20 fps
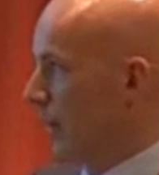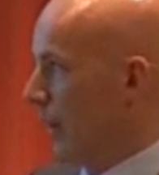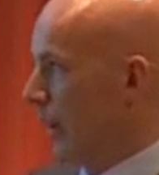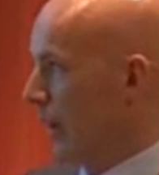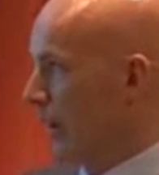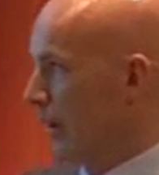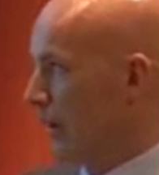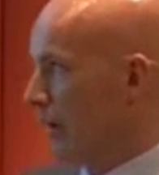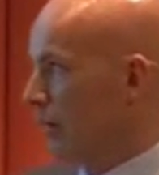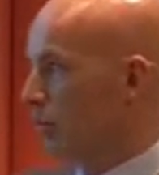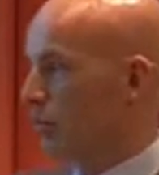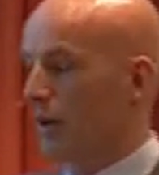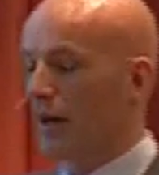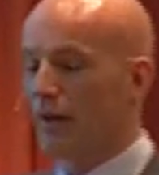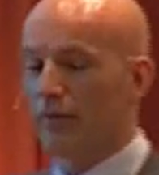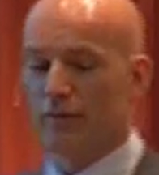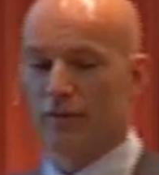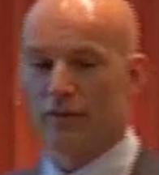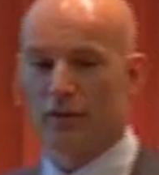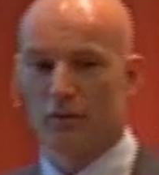in the
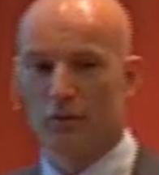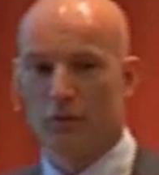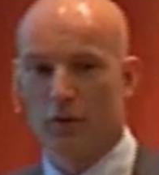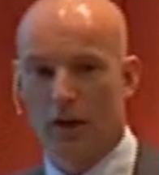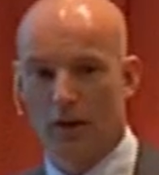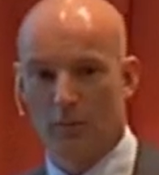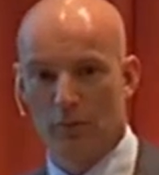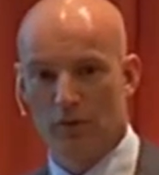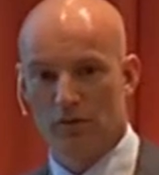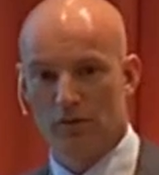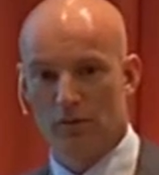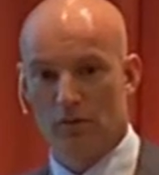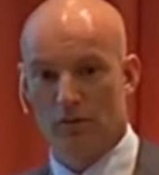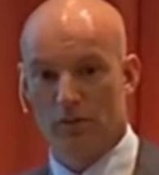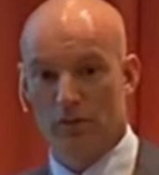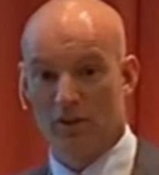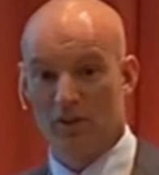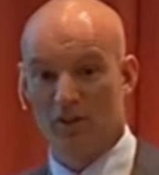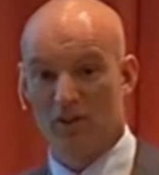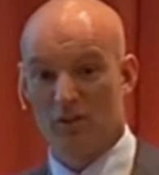private environment
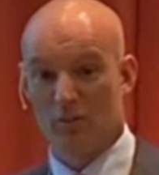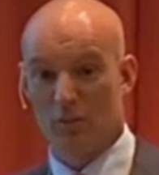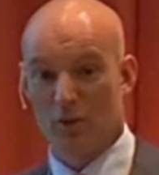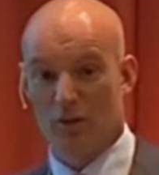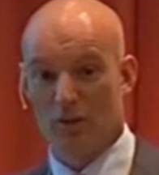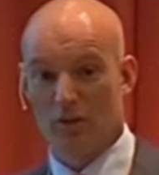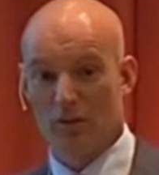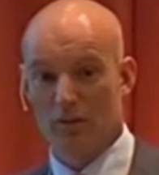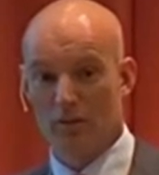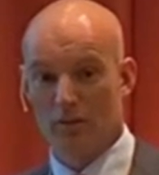of a customer.